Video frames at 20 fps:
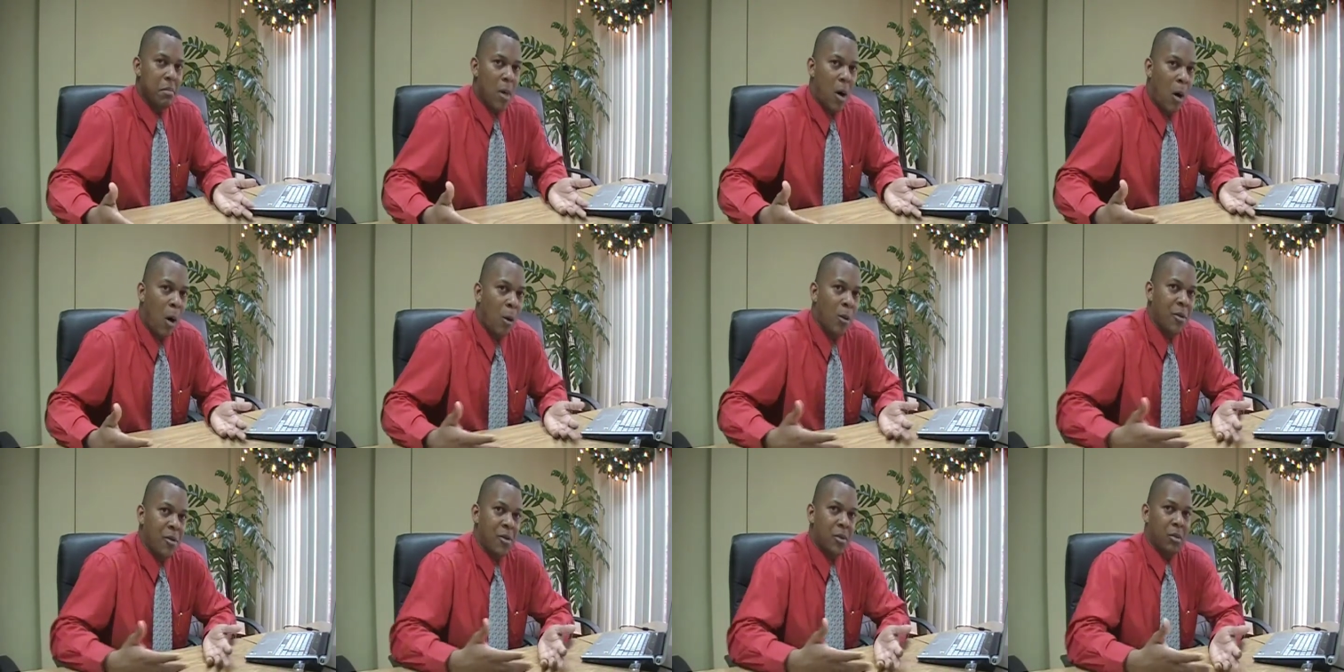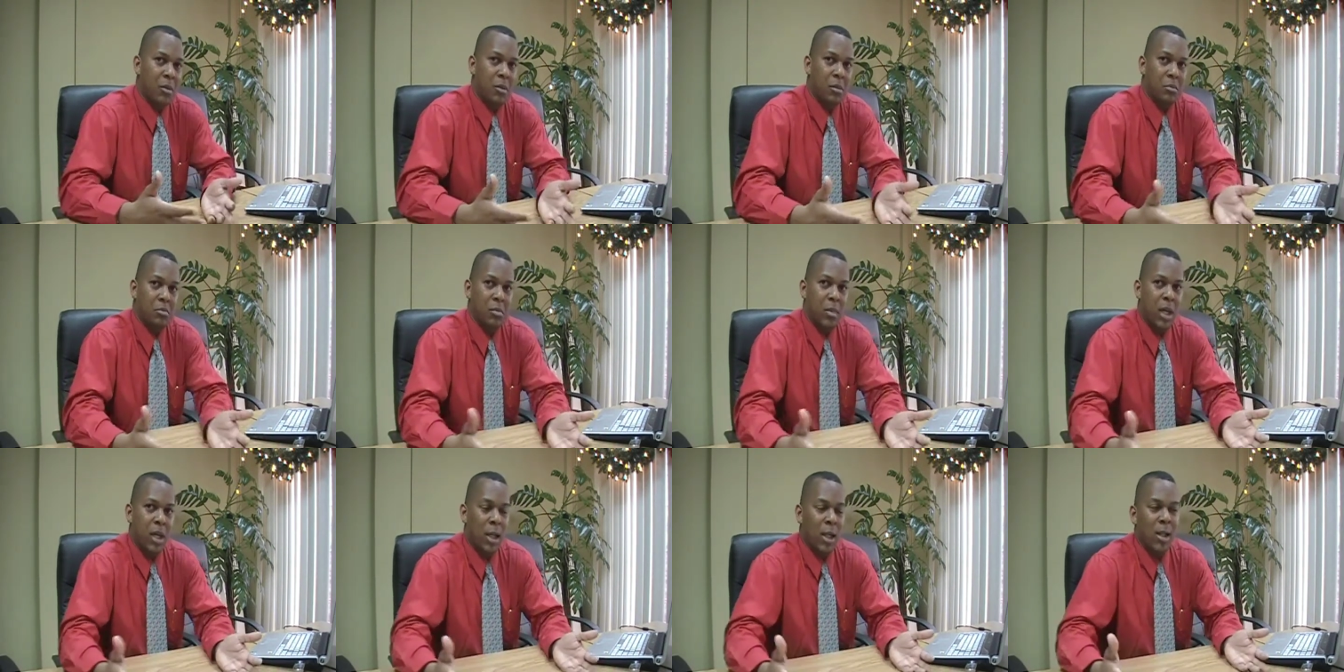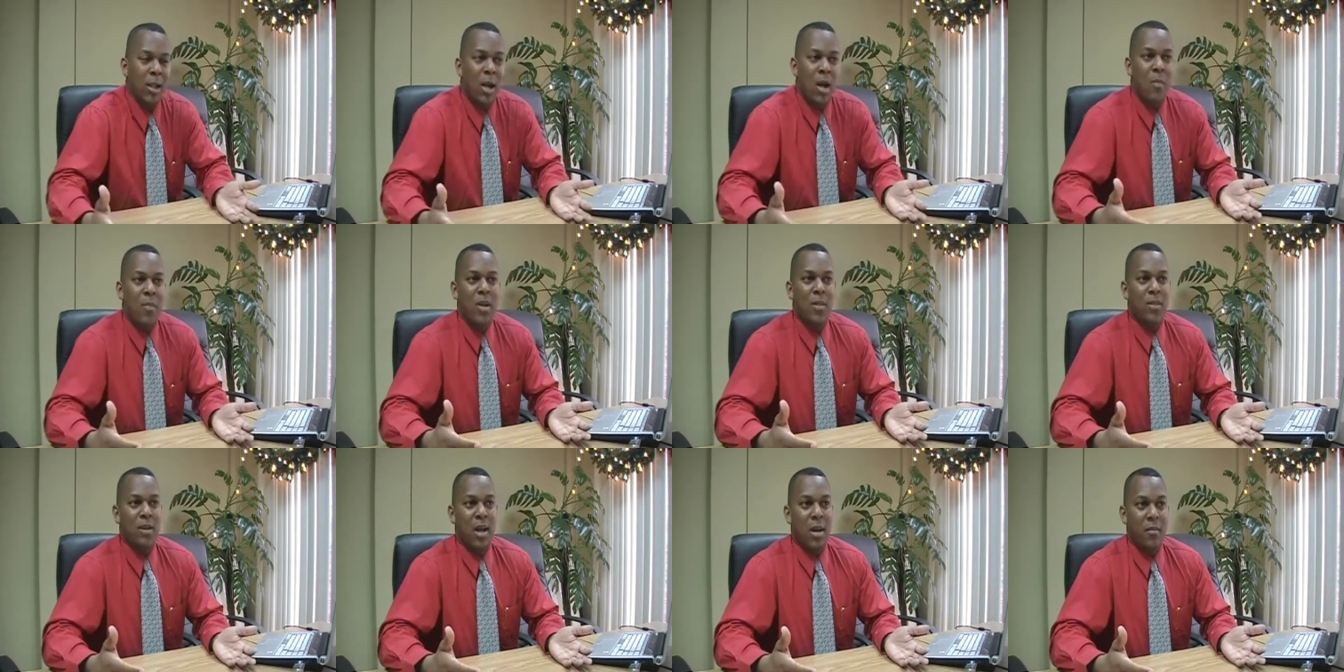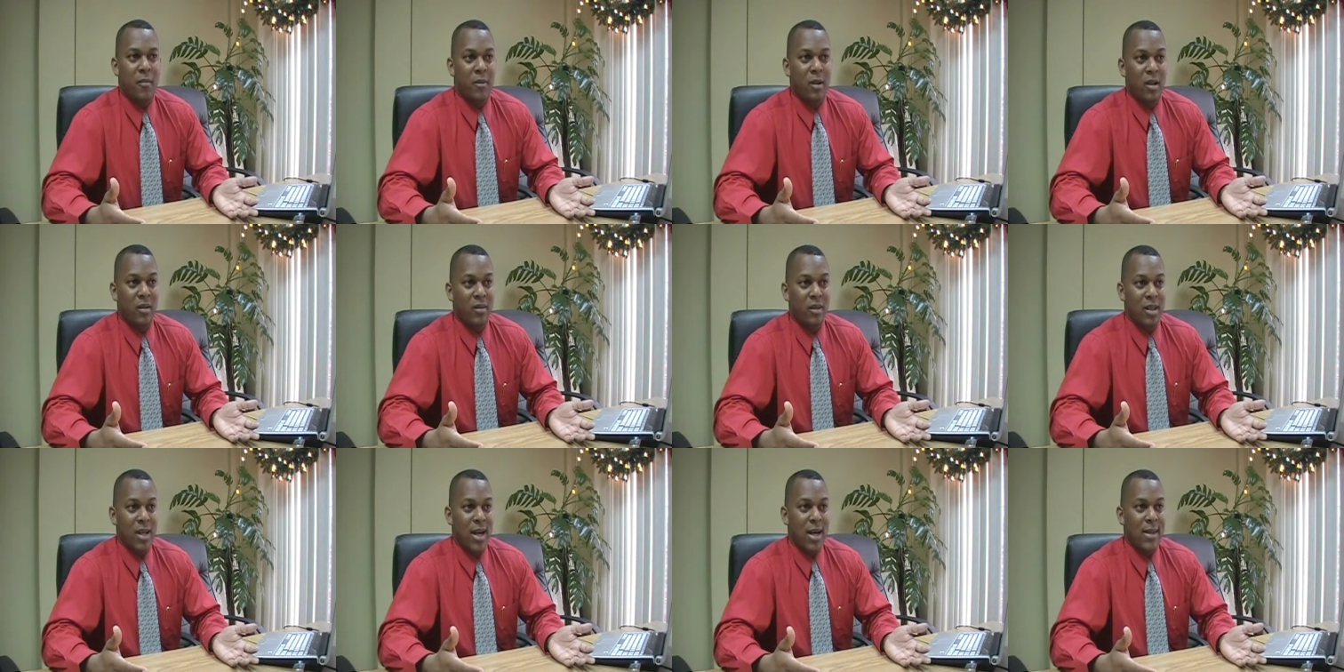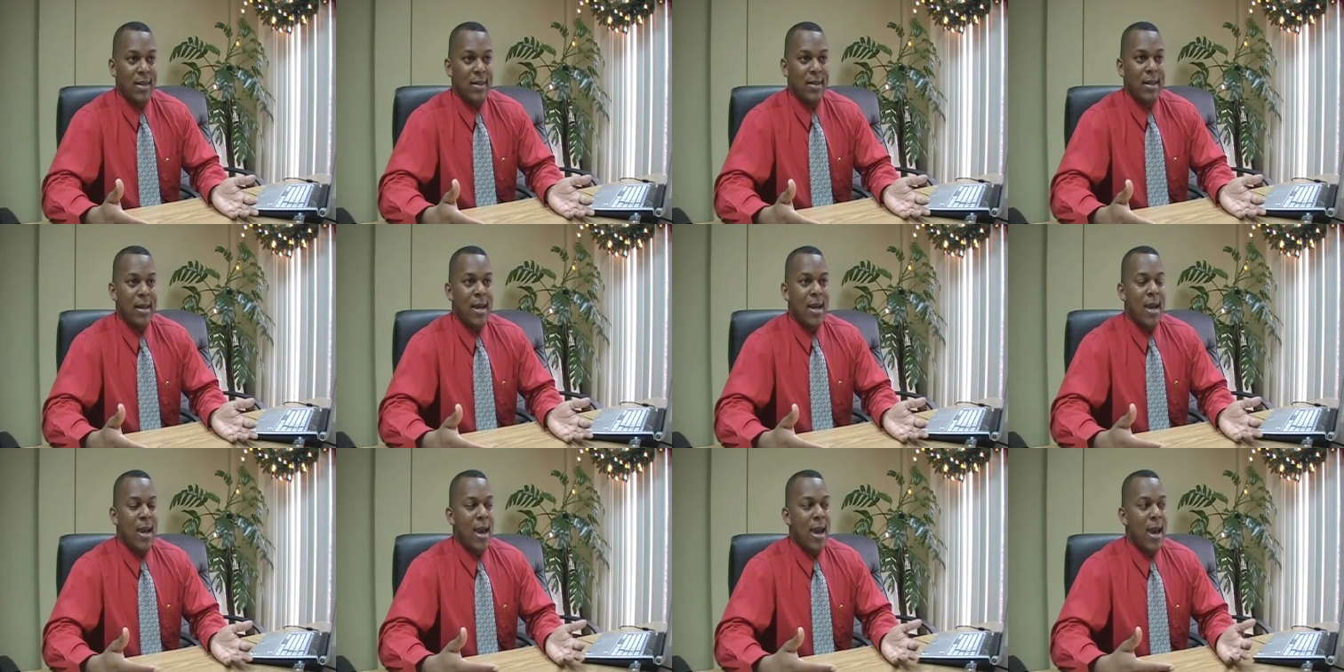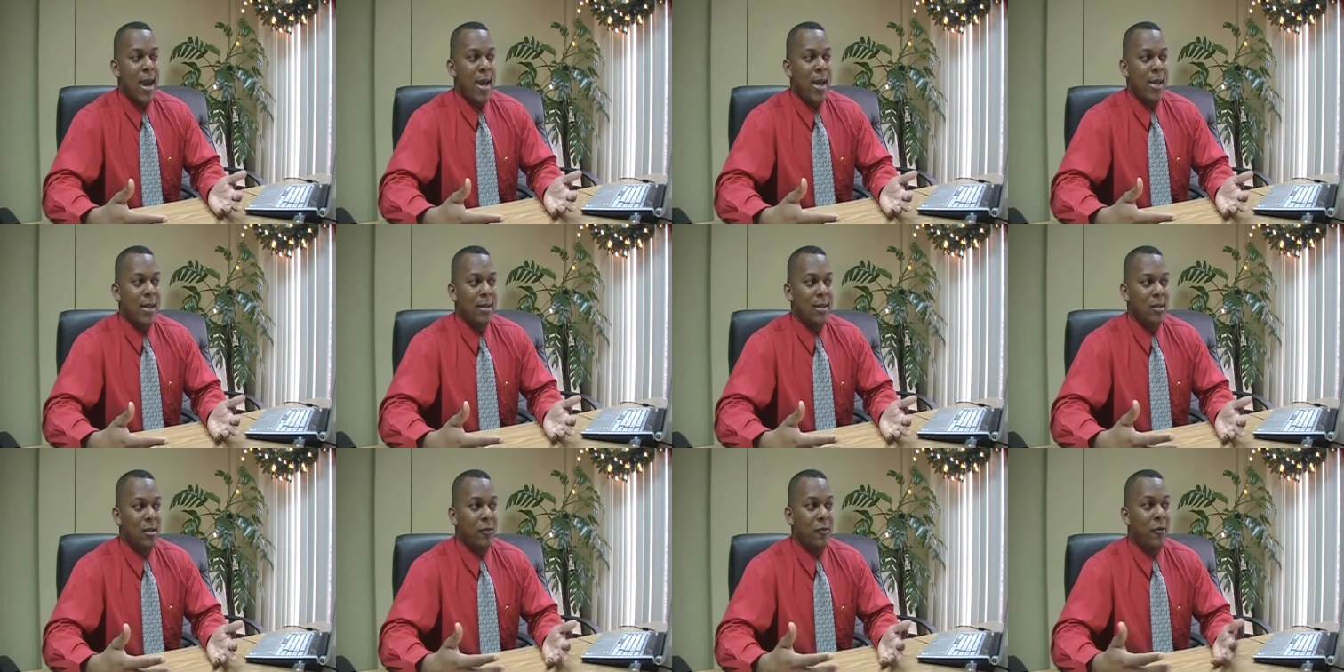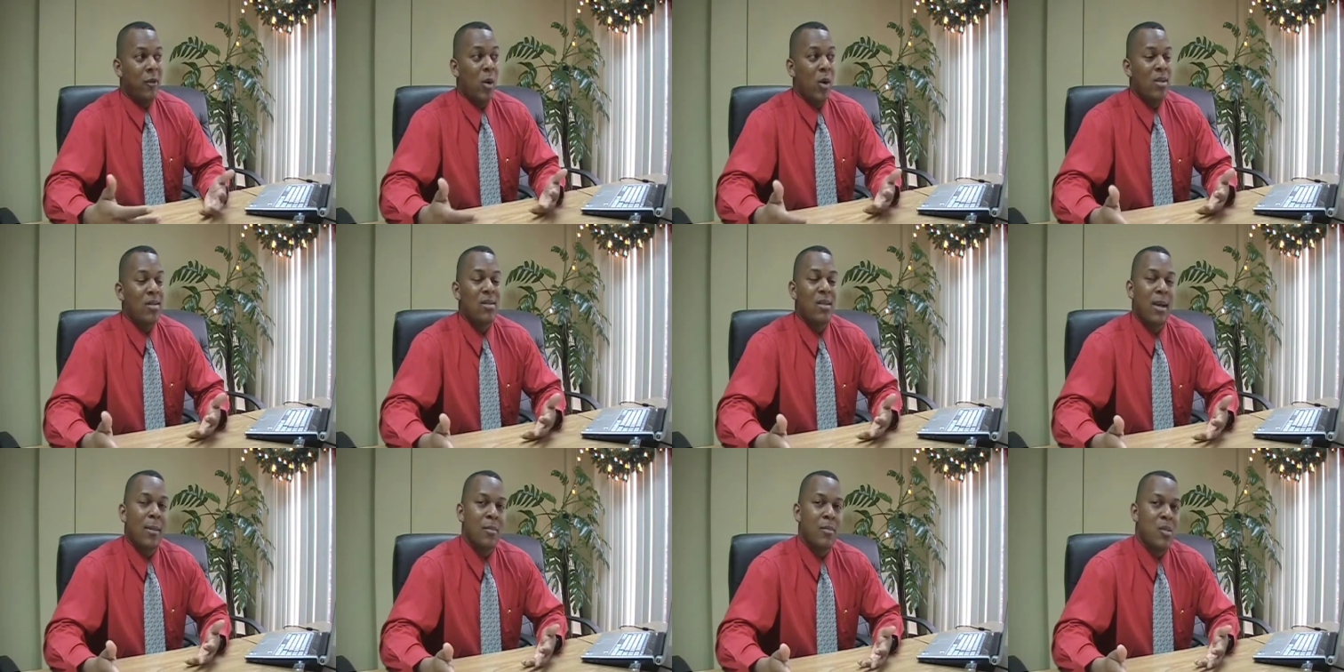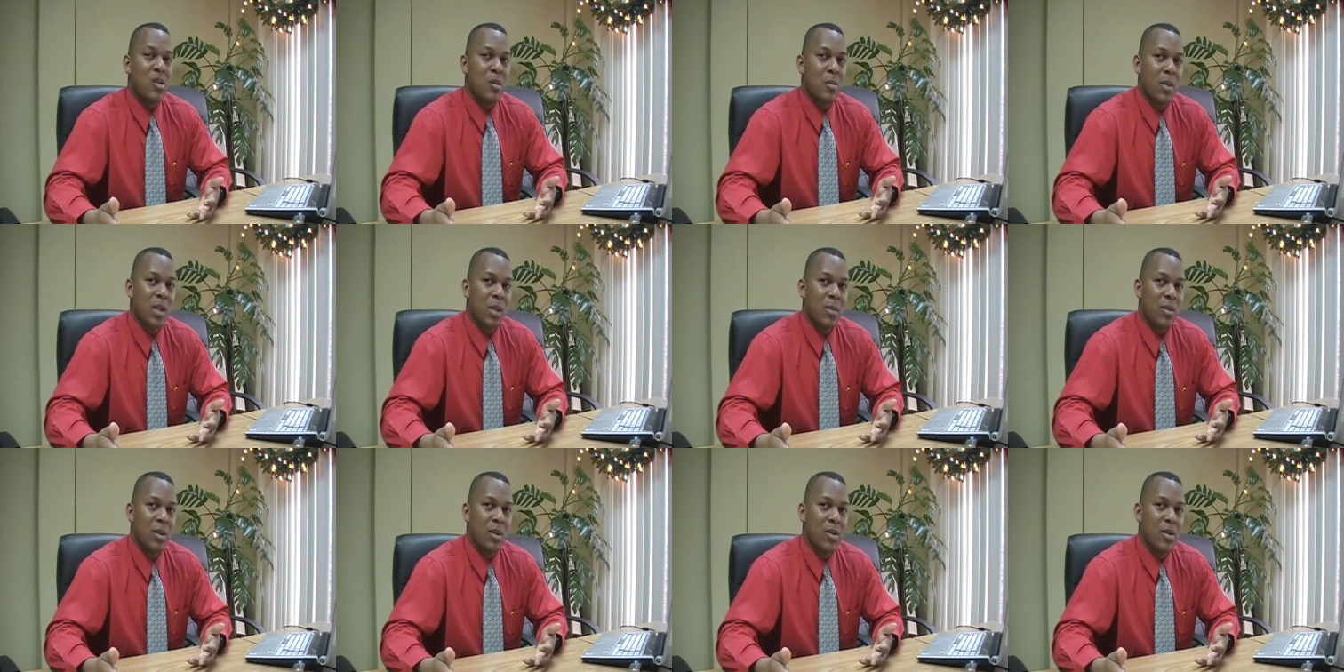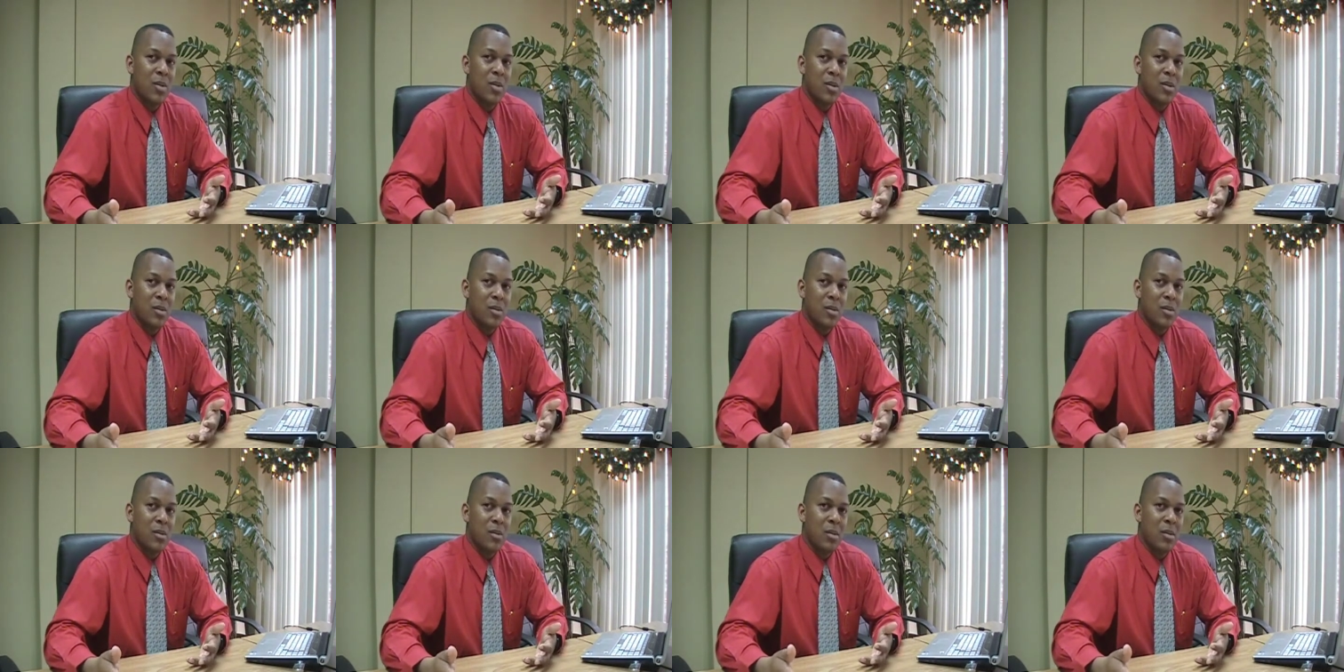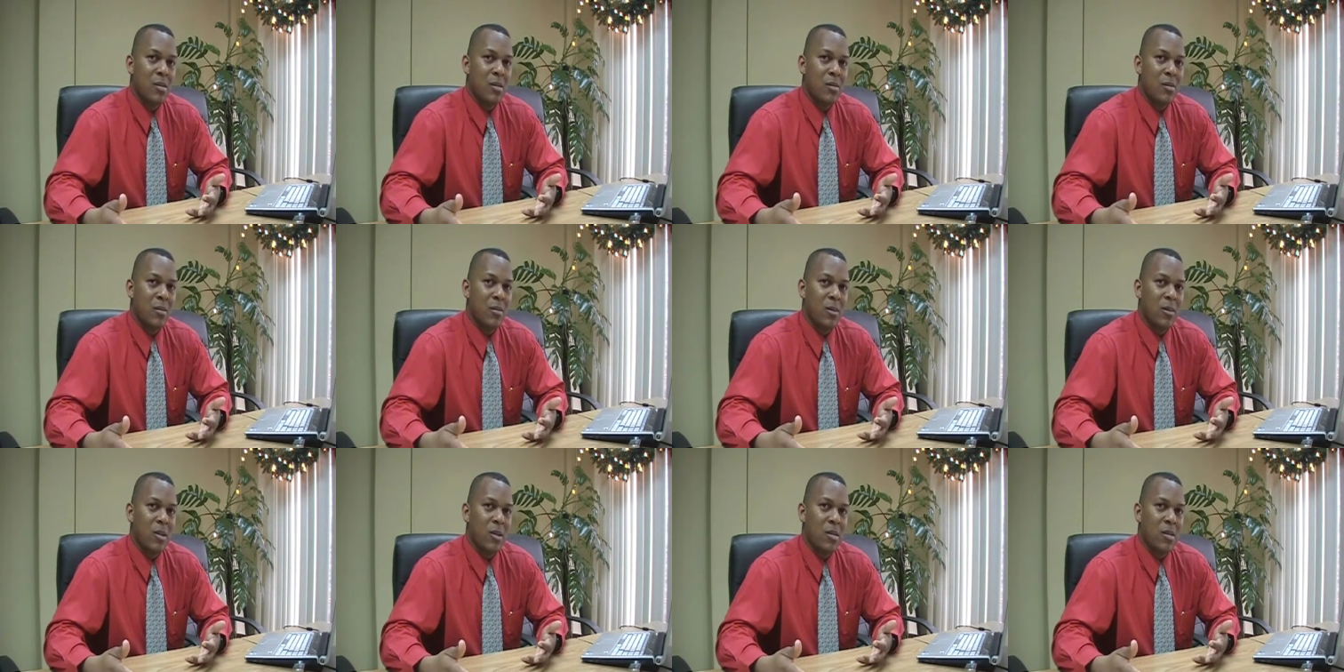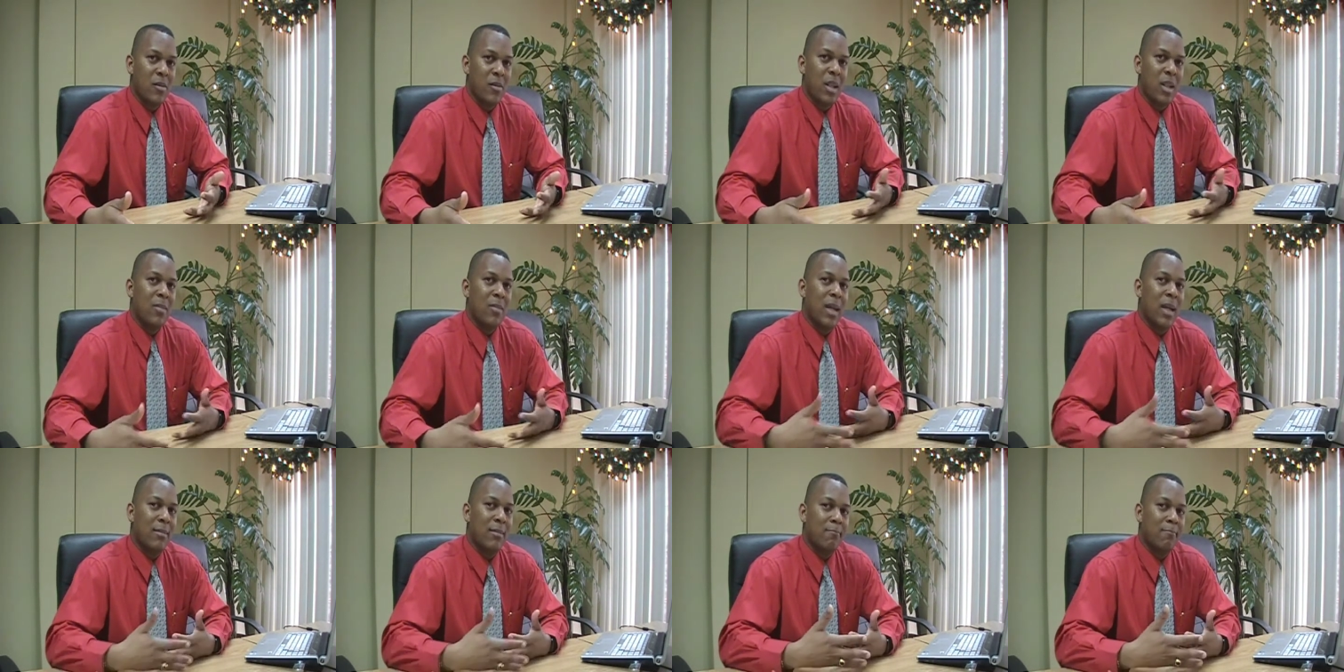Also, a lot of young people are involved in that, mm-hmm. and it affords them to be able to to to develop that